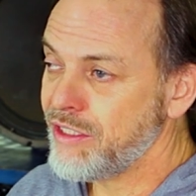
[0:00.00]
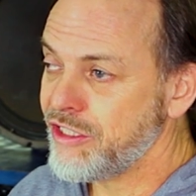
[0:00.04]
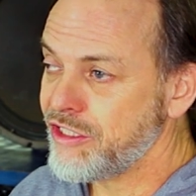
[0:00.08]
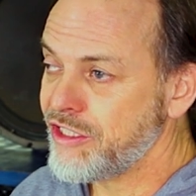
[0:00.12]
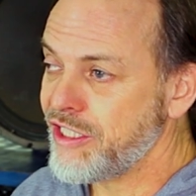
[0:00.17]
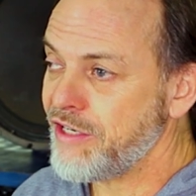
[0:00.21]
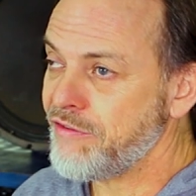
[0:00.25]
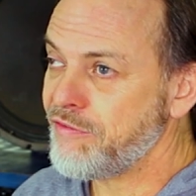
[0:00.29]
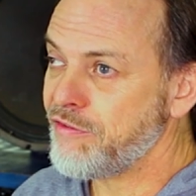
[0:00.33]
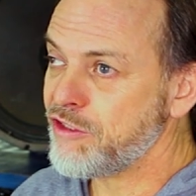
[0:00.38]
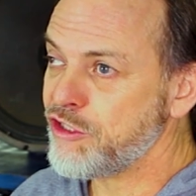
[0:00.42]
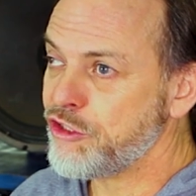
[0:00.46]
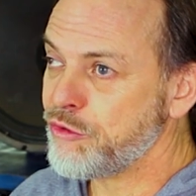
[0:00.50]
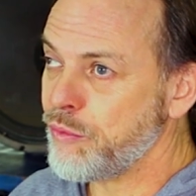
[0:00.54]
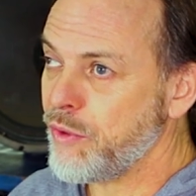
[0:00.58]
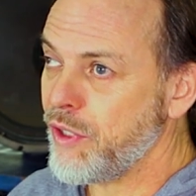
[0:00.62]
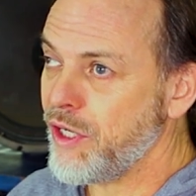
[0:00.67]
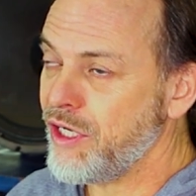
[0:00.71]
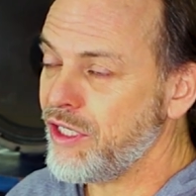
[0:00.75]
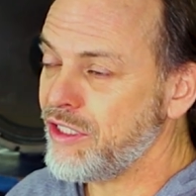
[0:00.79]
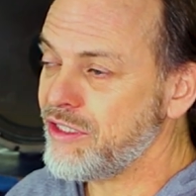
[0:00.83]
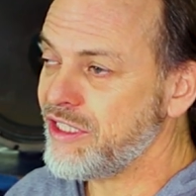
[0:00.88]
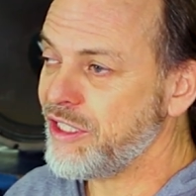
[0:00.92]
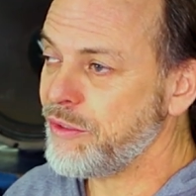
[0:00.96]
The difference
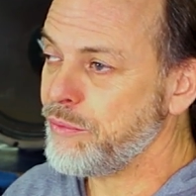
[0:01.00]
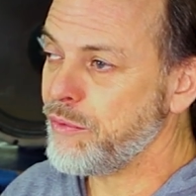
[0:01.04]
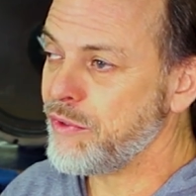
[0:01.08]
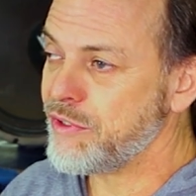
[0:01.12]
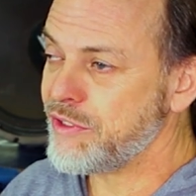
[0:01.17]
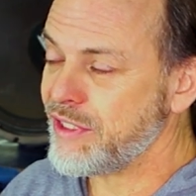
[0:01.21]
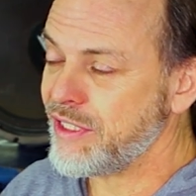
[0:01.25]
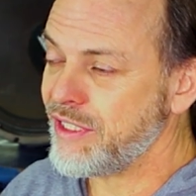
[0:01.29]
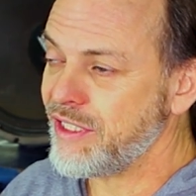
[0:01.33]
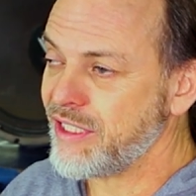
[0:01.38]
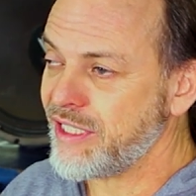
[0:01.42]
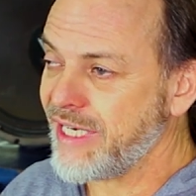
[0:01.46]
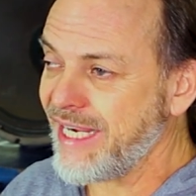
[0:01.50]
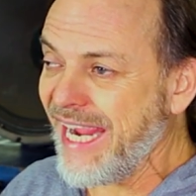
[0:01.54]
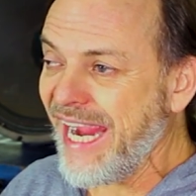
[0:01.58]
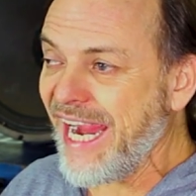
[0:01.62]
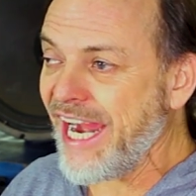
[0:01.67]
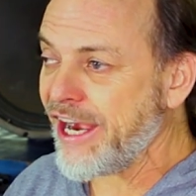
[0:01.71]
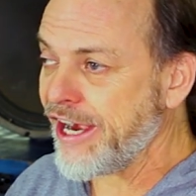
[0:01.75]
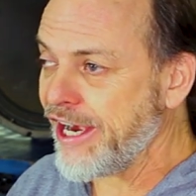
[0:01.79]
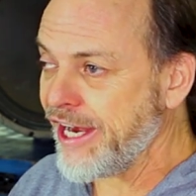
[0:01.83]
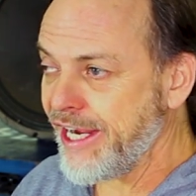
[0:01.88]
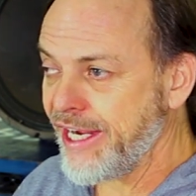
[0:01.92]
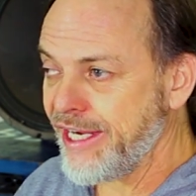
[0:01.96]
was it was in a
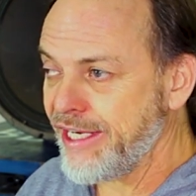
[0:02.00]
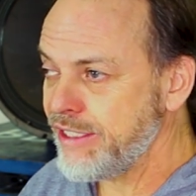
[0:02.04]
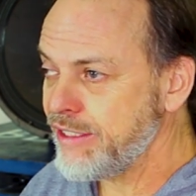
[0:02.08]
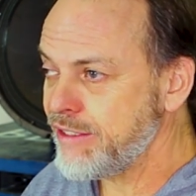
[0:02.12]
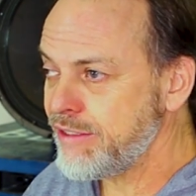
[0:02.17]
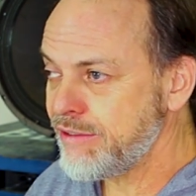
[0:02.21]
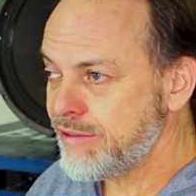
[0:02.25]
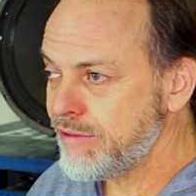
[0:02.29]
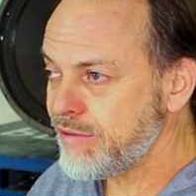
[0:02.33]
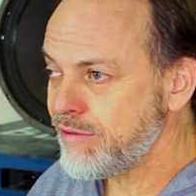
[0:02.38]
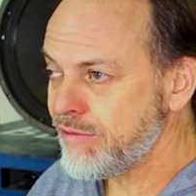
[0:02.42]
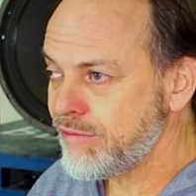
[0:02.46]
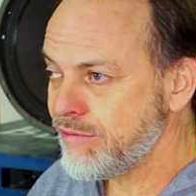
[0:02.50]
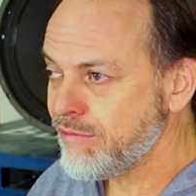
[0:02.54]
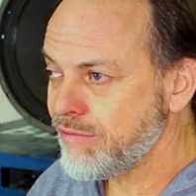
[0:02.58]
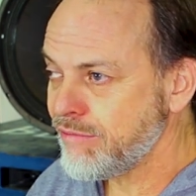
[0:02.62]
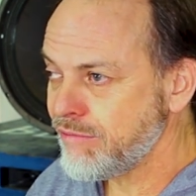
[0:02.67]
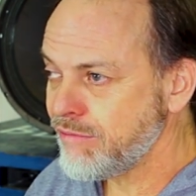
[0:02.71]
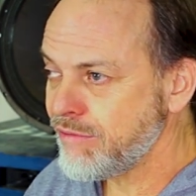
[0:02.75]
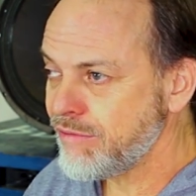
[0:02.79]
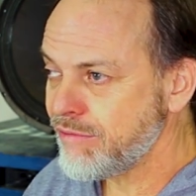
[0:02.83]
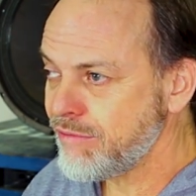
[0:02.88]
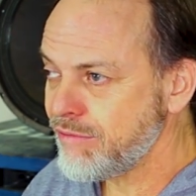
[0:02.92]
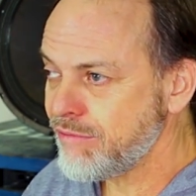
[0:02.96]
carry
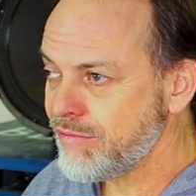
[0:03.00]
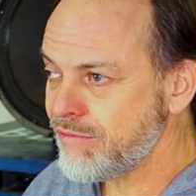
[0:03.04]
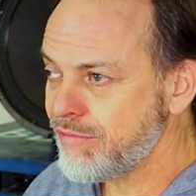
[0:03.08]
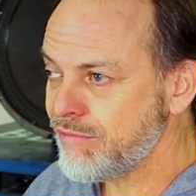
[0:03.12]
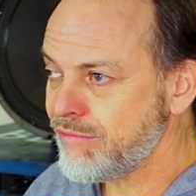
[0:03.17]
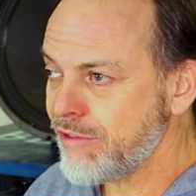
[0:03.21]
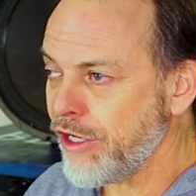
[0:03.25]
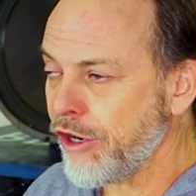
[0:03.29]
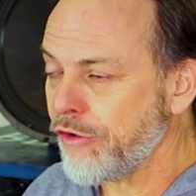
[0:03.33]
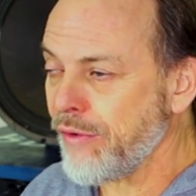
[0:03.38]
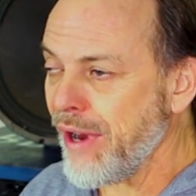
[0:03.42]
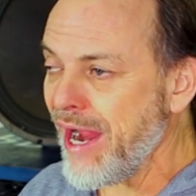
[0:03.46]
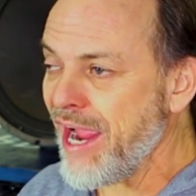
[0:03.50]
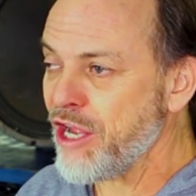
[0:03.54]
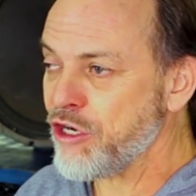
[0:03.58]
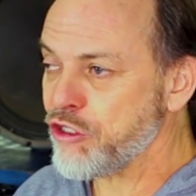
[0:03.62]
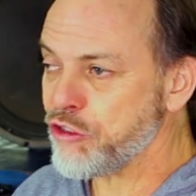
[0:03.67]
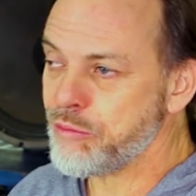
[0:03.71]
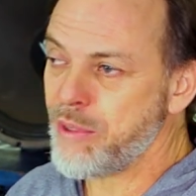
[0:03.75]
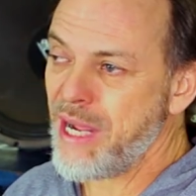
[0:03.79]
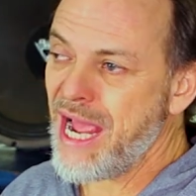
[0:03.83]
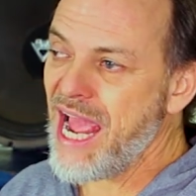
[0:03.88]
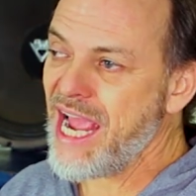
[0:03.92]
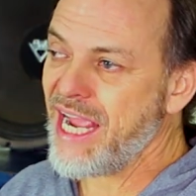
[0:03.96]

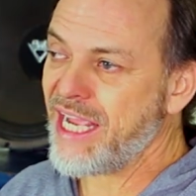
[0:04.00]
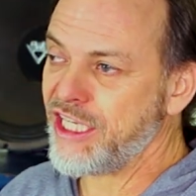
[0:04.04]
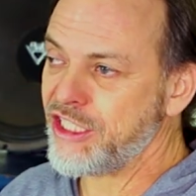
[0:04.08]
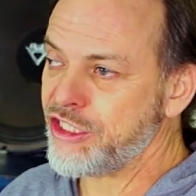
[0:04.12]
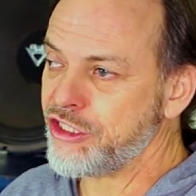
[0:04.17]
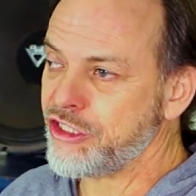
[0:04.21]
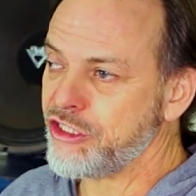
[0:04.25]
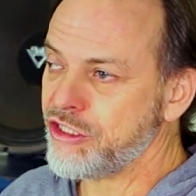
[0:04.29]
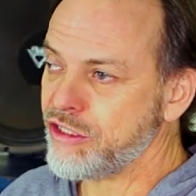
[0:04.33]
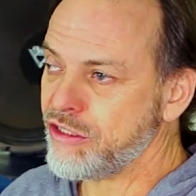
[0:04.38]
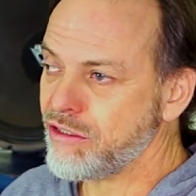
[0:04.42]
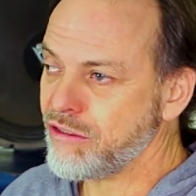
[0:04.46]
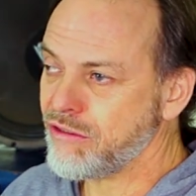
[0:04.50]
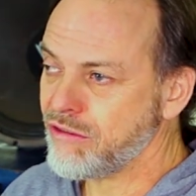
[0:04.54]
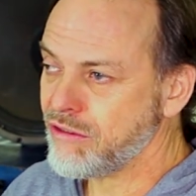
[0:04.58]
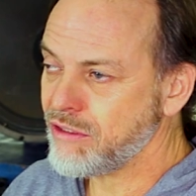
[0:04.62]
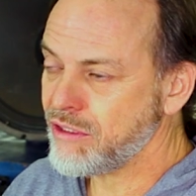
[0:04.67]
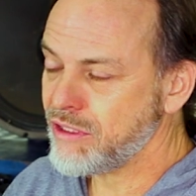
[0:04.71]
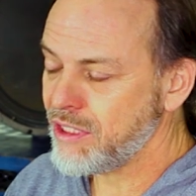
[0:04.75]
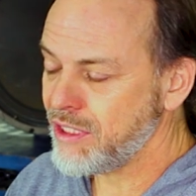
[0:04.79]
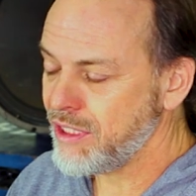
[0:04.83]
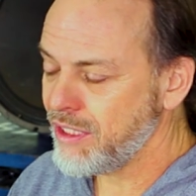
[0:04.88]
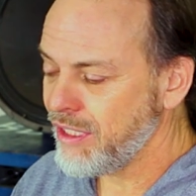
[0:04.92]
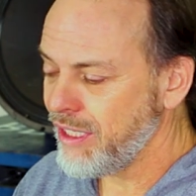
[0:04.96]
around package
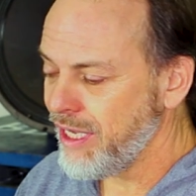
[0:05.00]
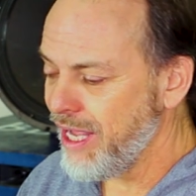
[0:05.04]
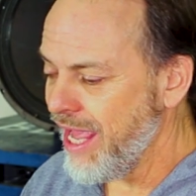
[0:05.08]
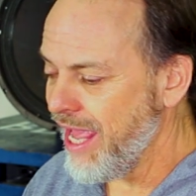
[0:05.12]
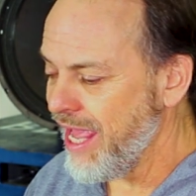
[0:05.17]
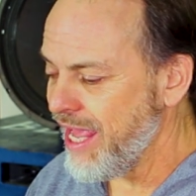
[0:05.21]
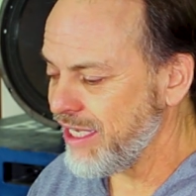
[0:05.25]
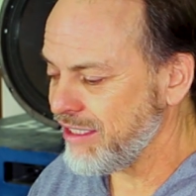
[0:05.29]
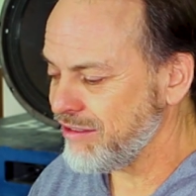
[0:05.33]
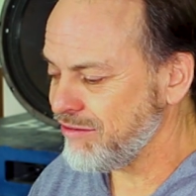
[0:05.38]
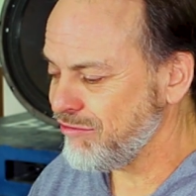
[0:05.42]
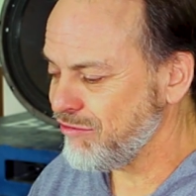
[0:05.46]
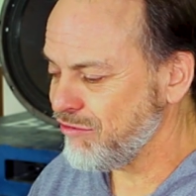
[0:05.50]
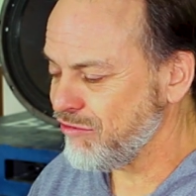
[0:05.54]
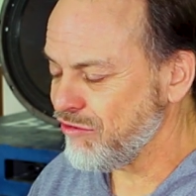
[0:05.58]
at